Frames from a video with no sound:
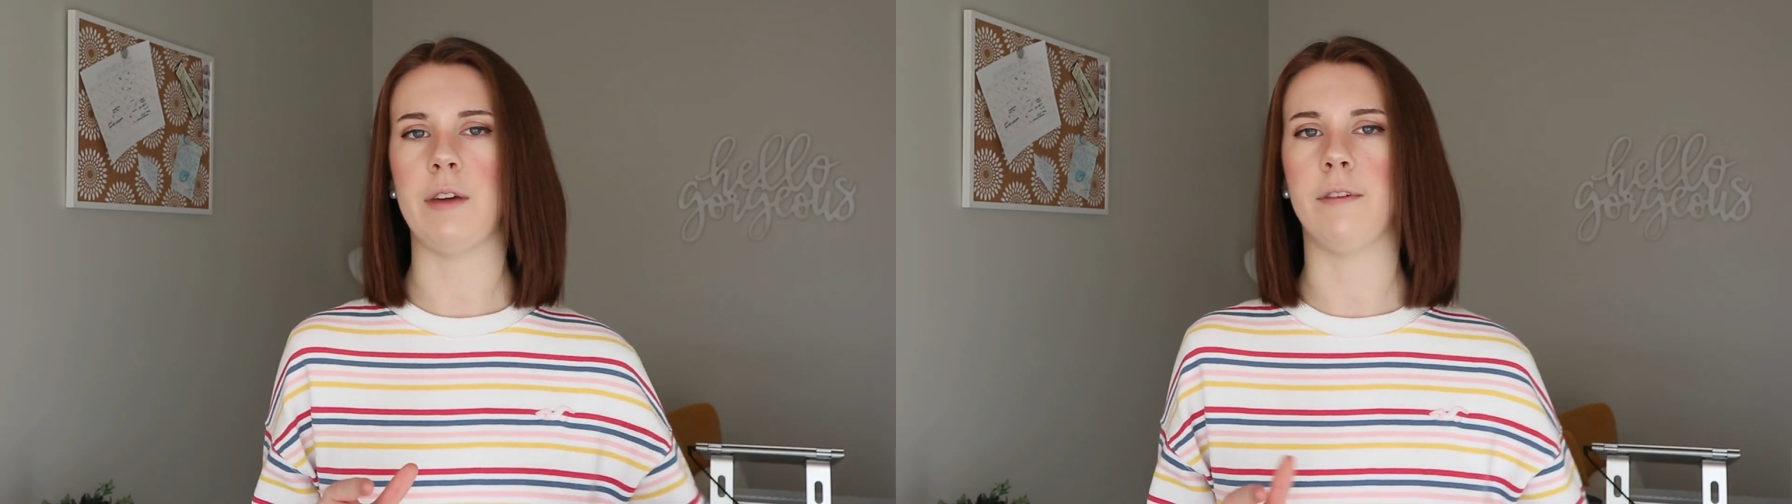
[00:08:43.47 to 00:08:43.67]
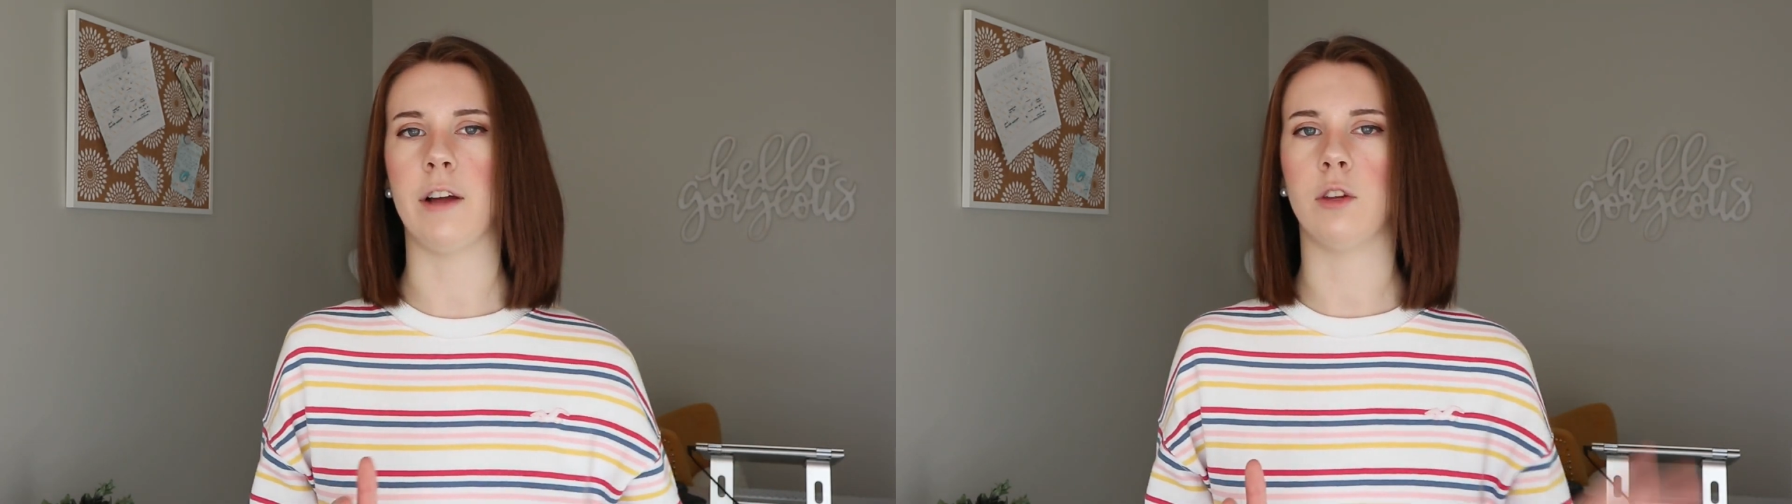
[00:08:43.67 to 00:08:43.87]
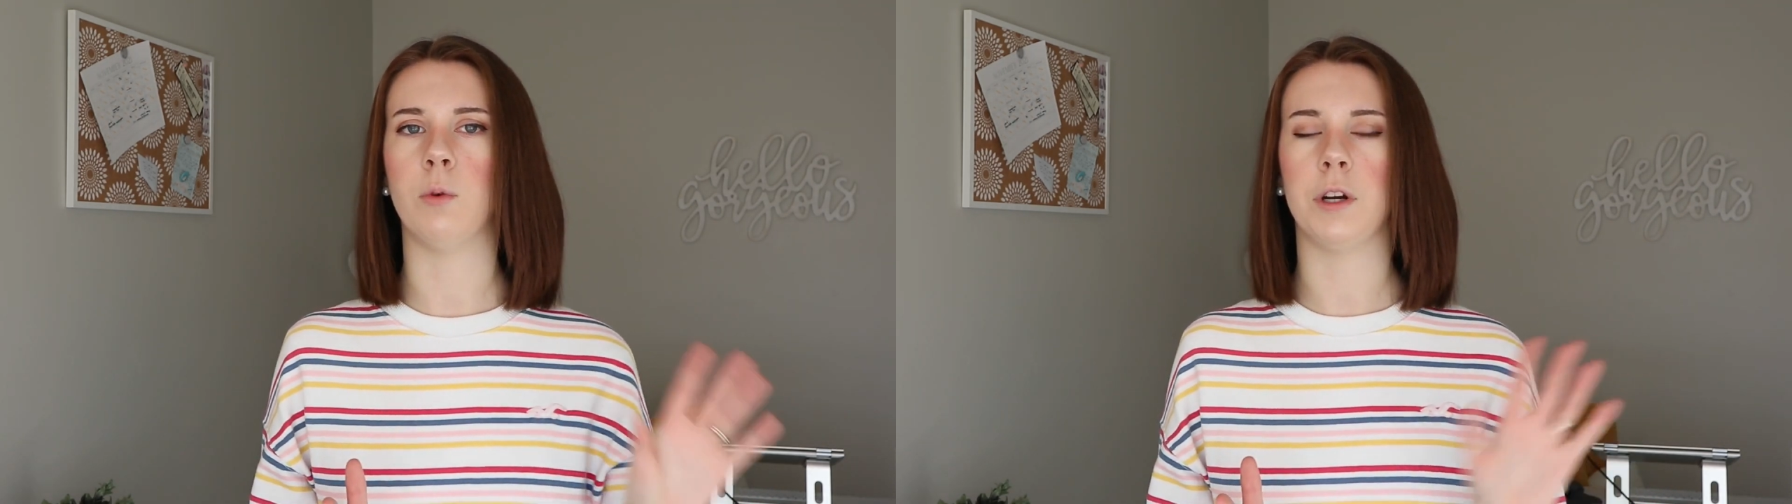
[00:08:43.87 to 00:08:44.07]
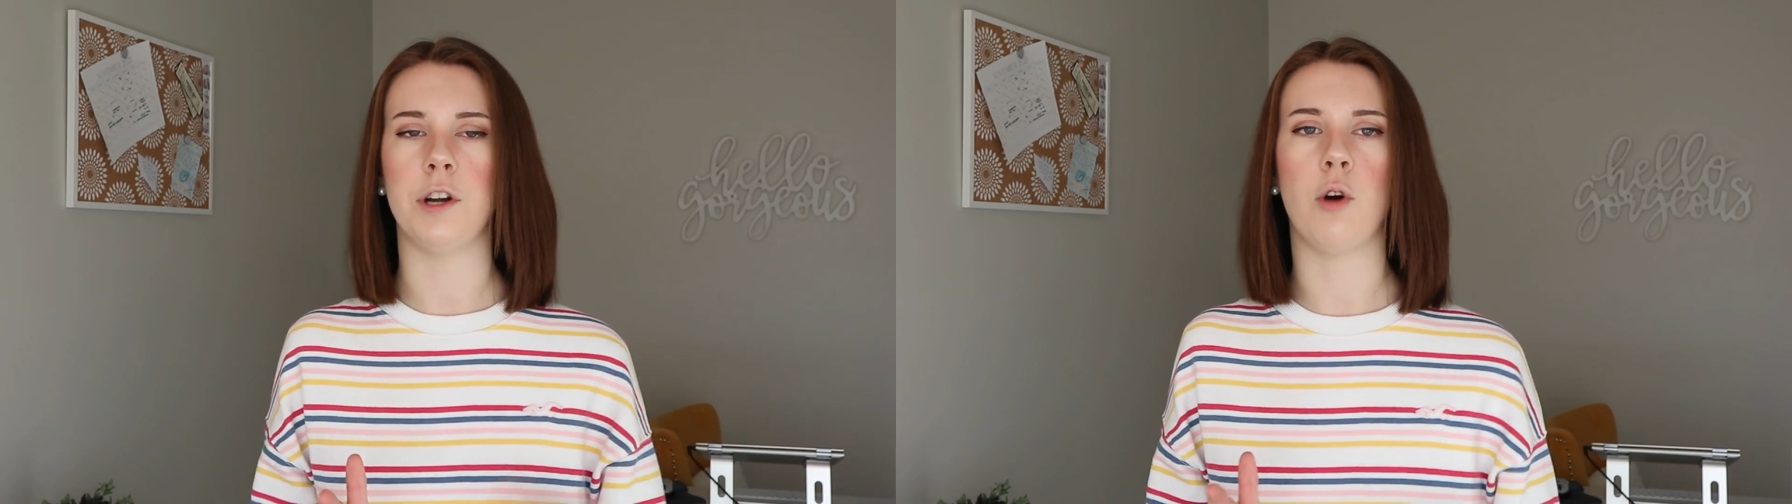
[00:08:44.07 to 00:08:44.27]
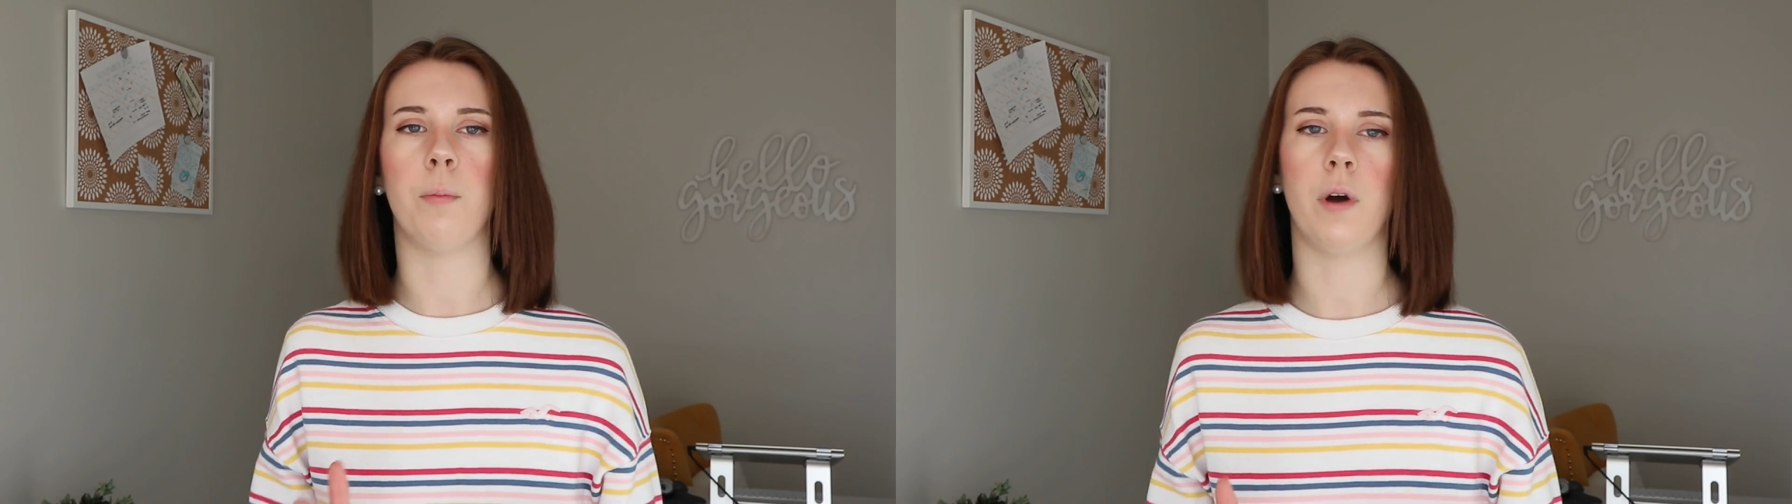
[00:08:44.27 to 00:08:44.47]
you've got the word
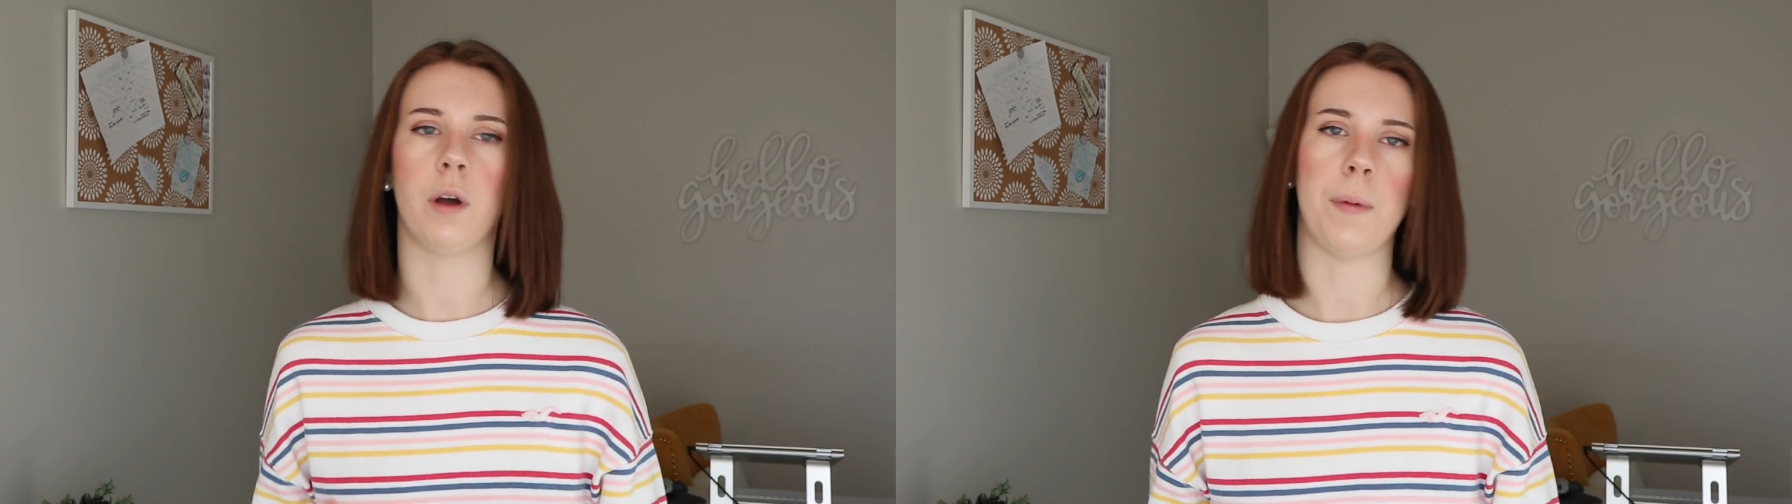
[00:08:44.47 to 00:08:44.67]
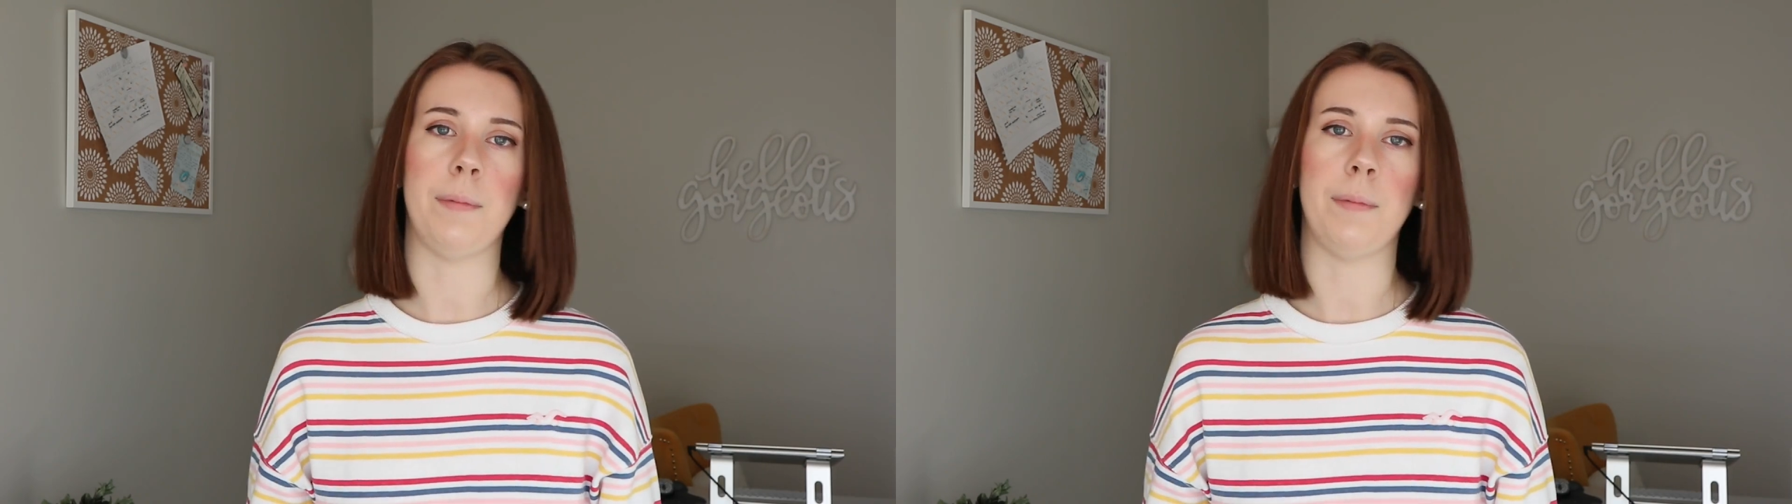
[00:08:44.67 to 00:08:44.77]
notebook,